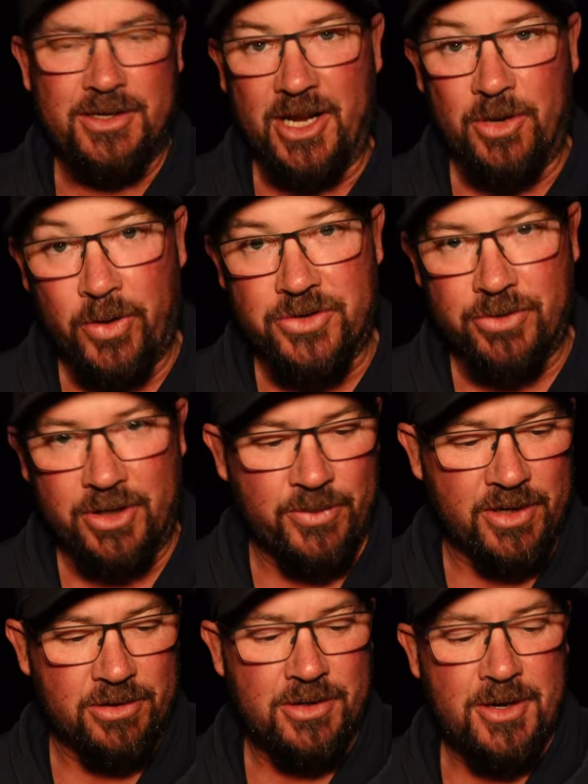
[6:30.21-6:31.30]
And it works really
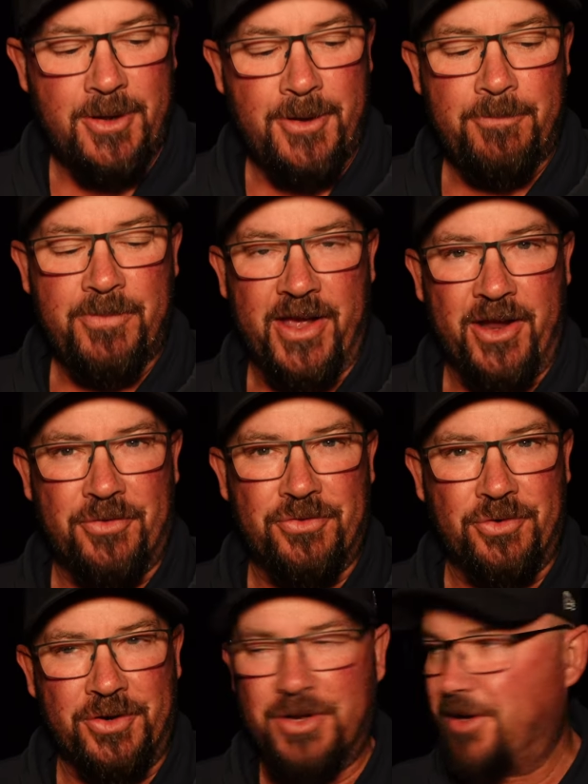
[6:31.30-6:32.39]
well. And I
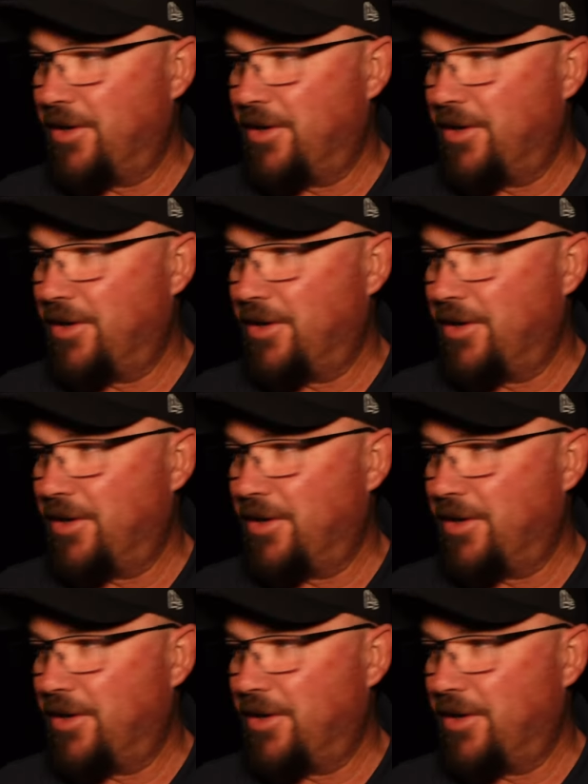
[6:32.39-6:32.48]
thought,